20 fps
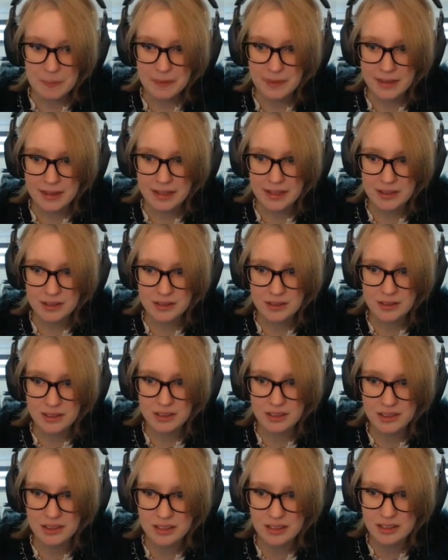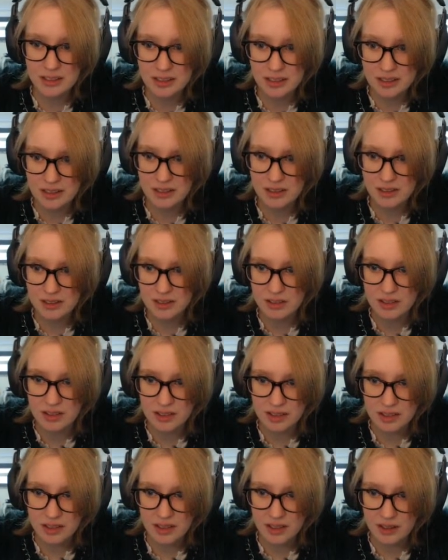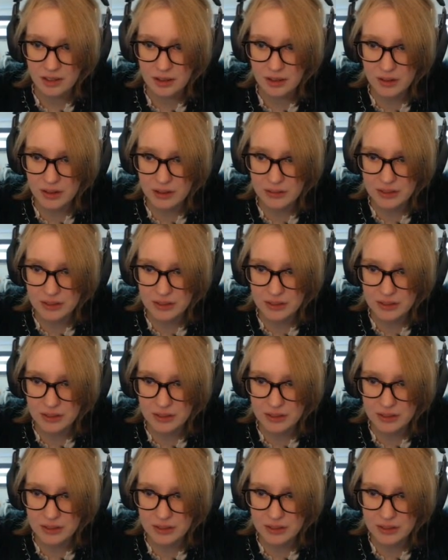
Hello. You have a